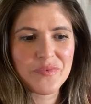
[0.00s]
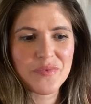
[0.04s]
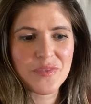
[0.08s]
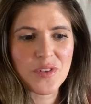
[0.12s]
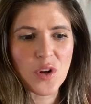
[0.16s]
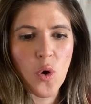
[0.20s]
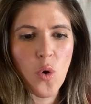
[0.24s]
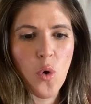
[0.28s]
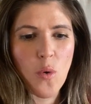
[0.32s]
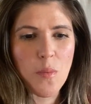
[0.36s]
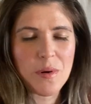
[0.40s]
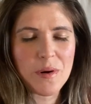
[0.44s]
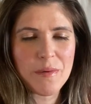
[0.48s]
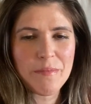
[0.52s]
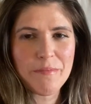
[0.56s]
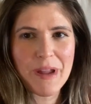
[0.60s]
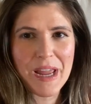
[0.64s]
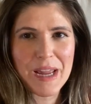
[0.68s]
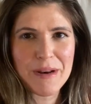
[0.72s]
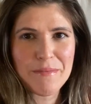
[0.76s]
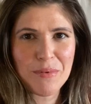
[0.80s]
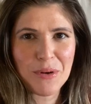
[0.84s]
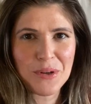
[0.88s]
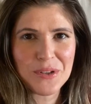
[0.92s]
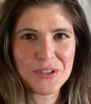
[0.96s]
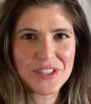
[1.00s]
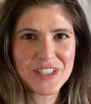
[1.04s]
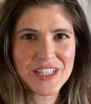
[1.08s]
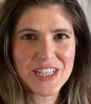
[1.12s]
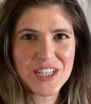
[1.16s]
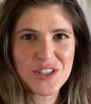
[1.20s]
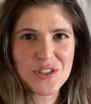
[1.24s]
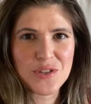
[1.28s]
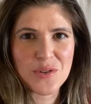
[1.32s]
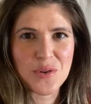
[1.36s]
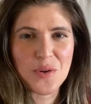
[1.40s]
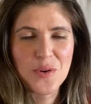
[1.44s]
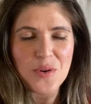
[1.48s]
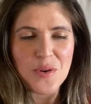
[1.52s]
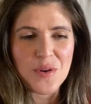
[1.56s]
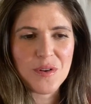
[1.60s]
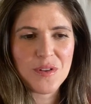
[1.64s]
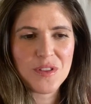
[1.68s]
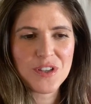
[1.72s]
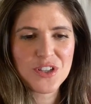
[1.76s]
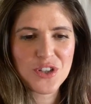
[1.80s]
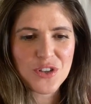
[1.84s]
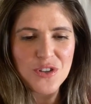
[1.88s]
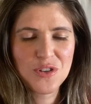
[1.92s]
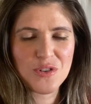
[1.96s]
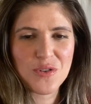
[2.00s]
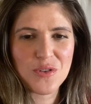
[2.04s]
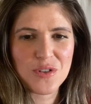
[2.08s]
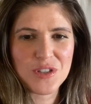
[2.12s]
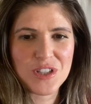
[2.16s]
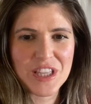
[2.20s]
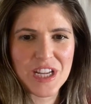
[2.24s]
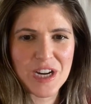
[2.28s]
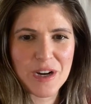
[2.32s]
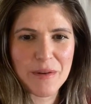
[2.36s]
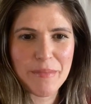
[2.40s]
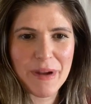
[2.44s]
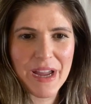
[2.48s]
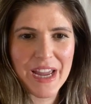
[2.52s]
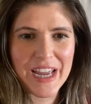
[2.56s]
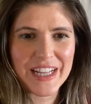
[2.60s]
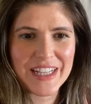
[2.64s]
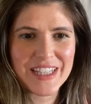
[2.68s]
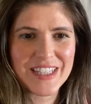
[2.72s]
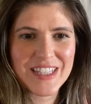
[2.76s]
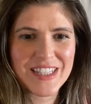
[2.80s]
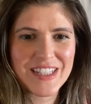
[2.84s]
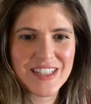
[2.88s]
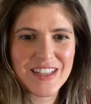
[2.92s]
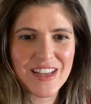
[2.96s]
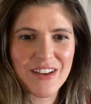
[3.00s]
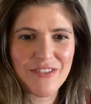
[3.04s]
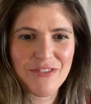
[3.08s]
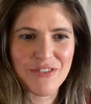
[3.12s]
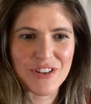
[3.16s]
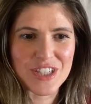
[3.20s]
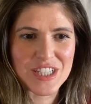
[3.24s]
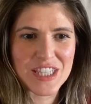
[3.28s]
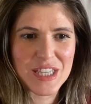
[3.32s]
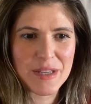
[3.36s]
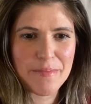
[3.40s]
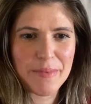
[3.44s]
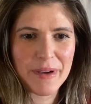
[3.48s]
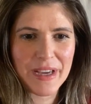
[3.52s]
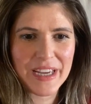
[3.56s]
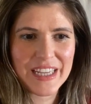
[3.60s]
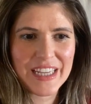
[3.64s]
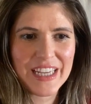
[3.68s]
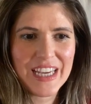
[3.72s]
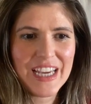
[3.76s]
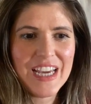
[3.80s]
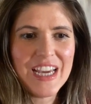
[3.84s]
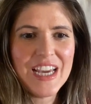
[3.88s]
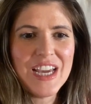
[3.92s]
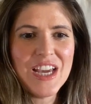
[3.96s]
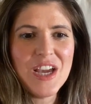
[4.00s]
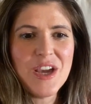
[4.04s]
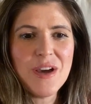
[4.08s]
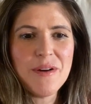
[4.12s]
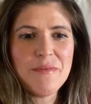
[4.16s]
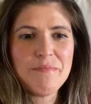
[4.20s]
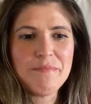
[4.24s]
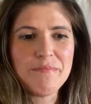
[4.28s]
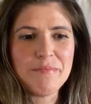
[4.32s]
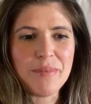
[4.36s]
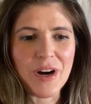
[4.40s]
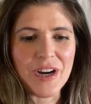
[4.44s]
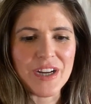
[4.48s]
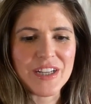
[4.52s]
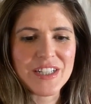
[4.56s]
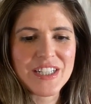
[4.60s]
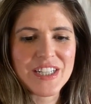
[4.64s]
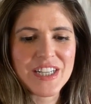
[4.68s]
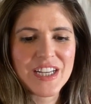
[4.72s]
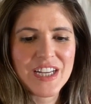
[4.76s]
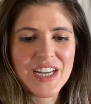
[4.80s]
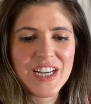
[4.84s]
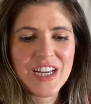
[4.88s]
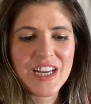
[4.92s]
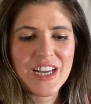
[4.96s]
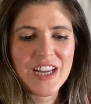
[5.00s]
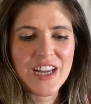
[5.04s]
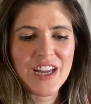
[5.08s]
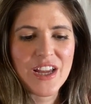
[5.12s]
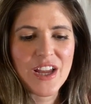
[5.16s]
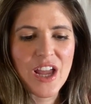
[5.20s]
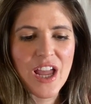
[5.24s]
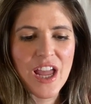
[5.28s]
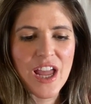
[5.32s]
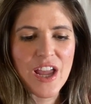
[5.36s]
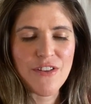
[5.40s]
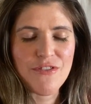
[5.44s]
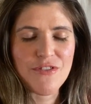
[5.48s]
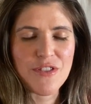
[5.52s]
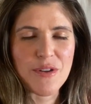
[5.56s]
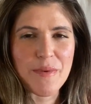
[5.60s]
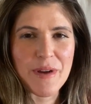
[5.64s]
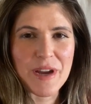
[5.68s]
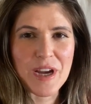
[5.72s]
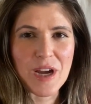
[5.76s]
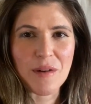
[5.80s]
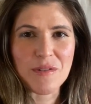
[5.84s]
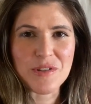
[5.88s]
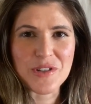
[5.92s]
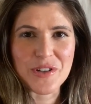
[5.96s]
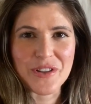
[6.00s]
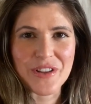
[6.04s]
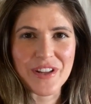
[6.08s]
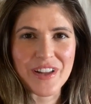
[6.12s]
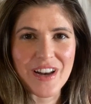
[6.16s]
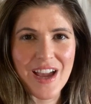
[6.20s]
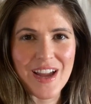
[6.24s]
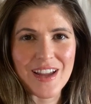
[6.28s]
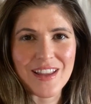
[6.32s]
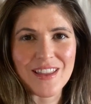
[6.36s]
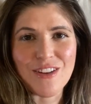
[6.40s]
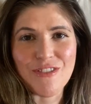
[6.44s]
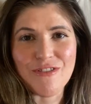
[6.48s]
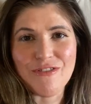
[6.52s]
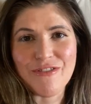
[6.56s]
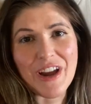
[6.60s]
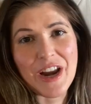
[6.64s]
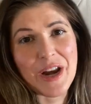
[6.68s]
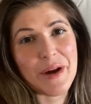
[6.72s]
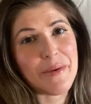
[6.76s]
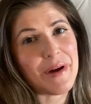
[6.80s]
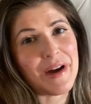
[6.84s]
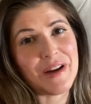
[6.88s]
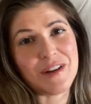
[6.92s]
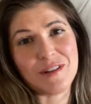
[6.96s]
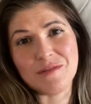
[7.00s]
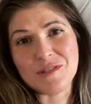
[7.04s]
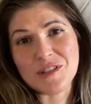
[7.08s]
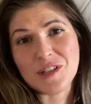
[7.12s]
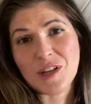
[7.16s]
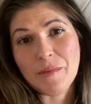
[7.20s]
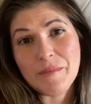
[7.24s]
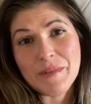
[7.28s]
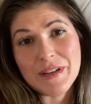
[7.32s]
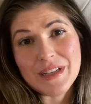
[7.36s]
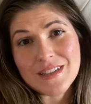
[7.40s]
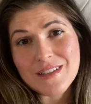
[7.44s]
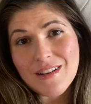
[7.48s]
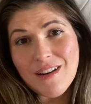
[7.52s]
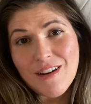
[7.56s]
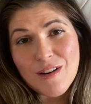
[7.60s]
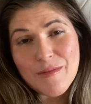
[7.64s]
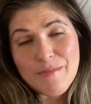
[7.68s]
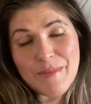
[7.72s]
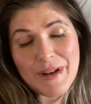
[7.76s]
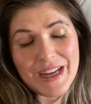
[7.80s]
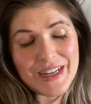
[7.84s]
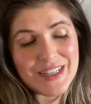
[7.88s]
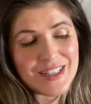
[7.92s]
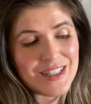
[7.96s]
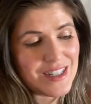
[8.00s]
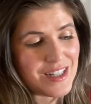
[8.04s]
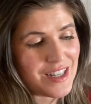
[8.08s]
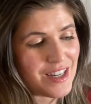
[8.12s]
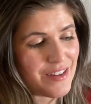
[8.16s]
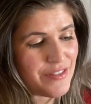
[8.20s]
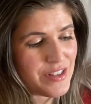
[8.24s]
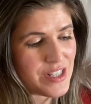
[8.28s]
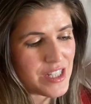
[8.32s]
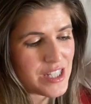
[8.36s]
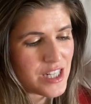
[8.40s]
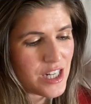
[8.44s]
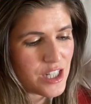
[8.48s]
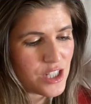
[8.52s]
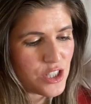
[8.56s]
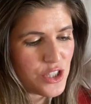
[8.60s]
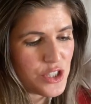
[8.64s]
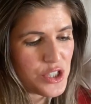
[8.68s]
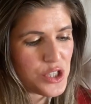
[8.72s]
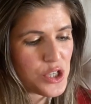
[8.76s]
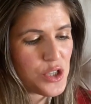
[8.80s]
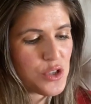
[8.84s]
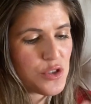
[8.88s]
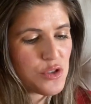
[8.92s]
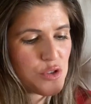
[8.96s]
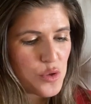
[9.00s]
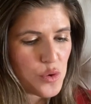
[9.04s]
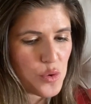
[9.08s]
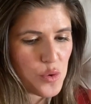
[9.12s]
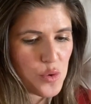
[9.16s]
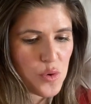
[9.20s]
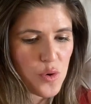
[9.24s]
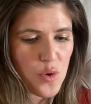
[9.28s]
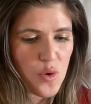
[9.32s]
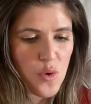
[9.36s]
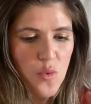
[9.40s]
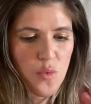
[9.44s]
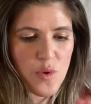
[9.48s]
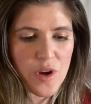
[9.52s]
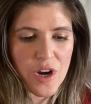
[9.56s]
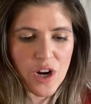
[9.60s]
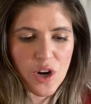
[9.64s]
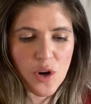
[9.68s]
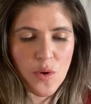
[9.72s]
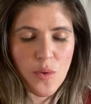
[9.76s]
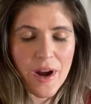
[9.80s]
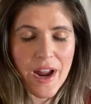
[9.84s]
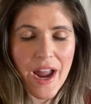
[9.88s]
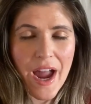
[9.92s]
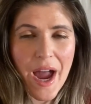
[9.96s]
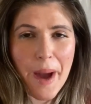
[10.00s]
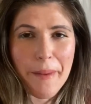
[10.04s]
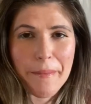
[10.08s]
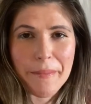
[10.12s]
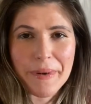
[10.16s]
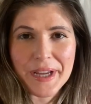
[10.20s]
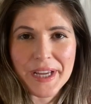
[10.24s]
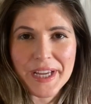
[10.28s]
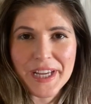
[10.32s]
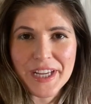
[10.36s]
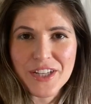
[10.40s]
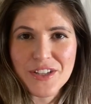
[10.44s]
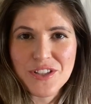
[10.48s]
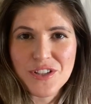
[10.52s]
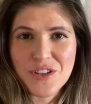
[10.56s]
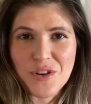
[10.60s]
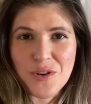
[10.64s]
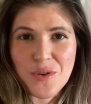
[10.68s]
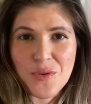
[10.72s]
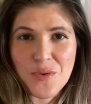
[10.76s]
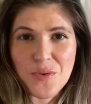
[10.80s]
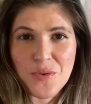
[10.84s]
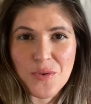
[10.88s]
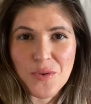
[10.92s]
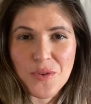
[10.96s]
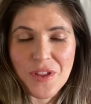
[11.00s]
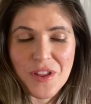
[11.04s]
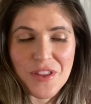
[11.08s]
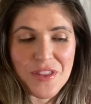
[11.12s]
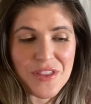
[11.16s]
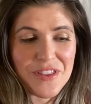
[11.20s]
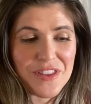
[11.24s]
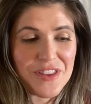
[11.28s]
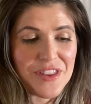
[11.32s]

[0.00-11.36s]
open bed policy. So children go to their beds for sleeping, but if they wake up during the night, they're very welcome to come into our bed and give us snuggles. So we are quite happy to know that